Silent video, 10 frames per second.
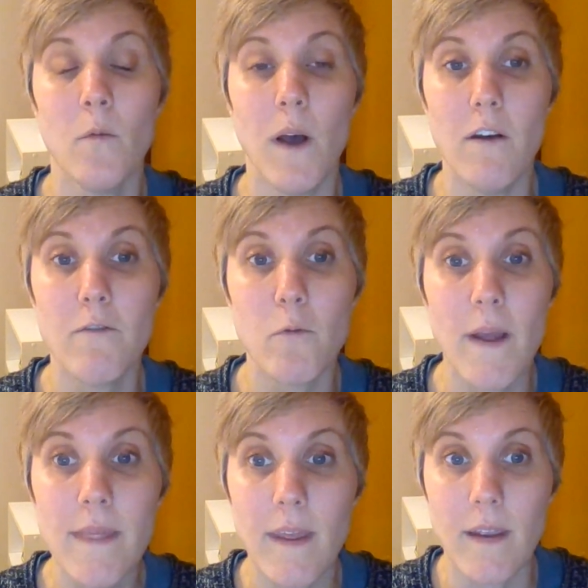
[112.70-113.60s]
Well, for
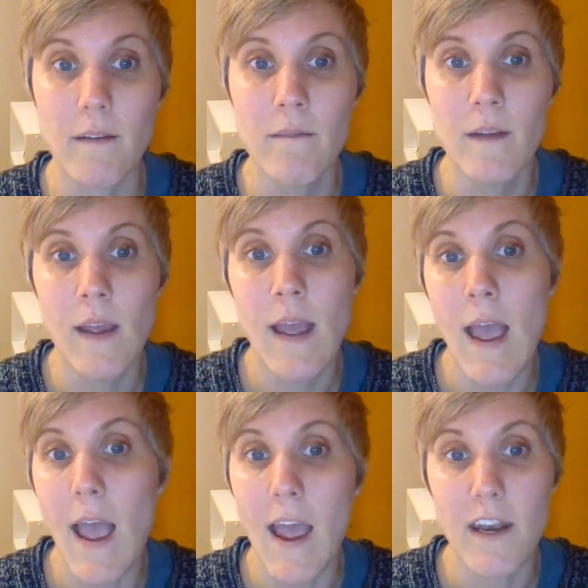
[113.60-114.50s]
one thing,
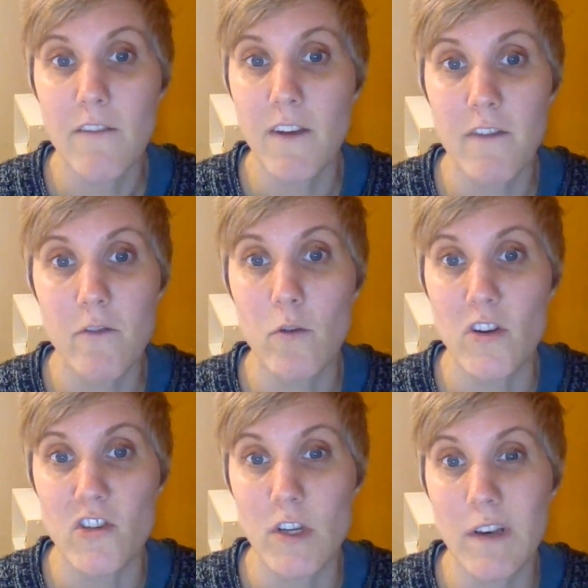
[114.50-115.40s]
any faithful
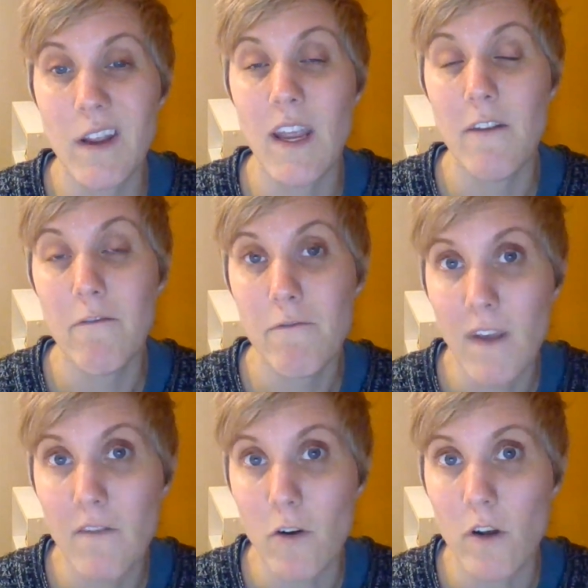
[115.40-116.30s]
Christian in
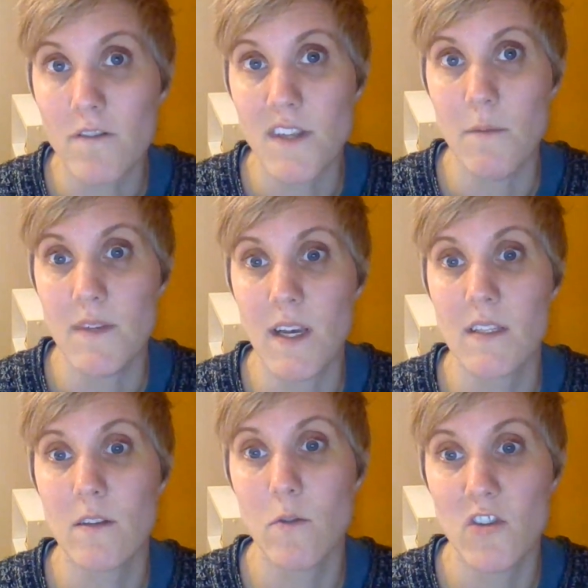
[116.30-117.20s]
favor of
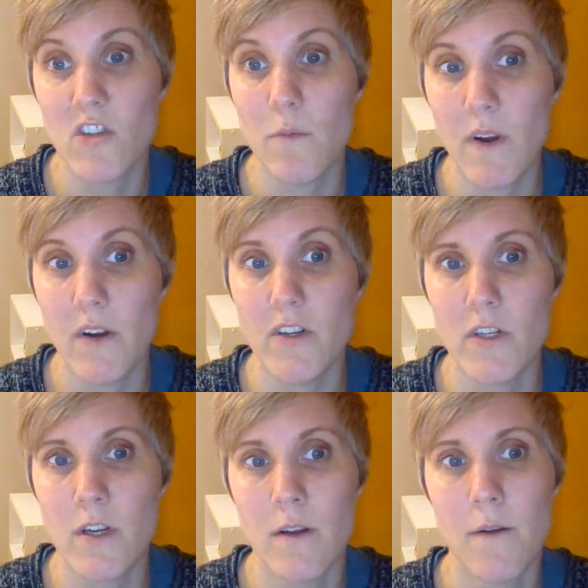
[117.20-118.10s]
same-sex Christian
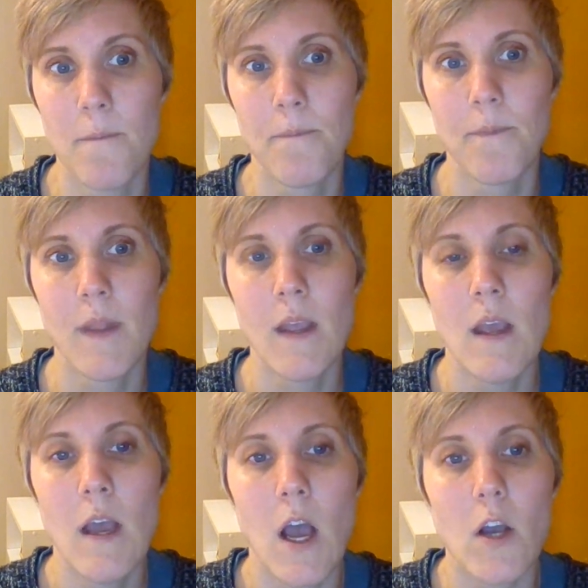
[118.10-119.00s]
marriage.
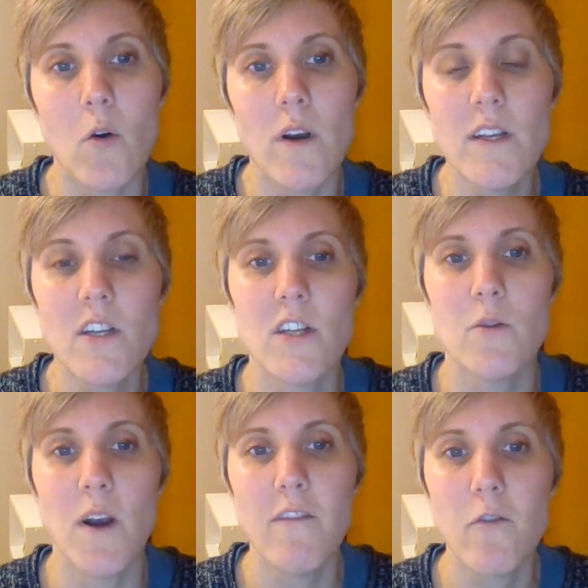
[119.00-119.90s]
According to the
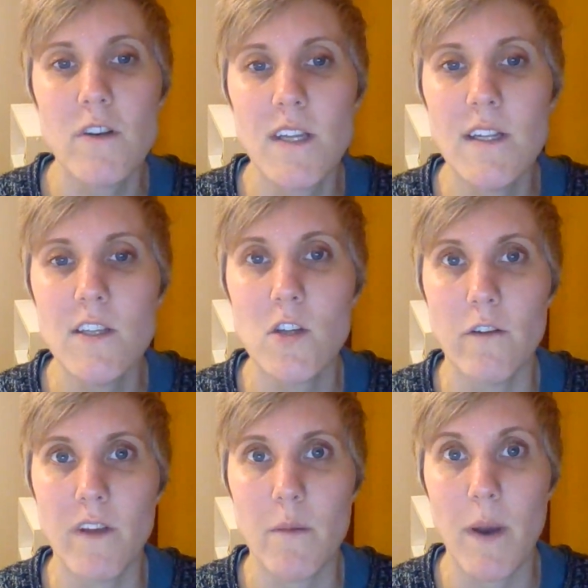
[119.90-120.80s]
2014
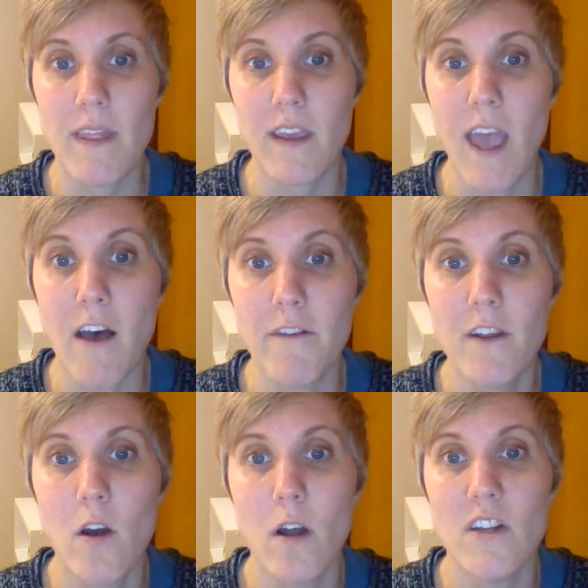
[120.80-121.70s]
survey by the
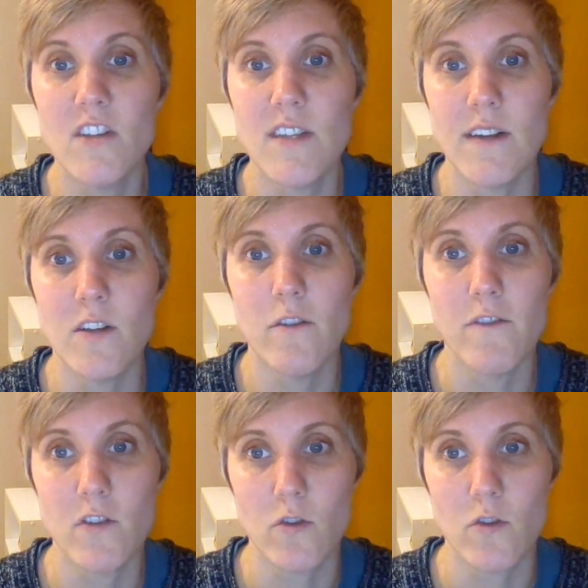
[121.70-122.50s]
Calvin College Center for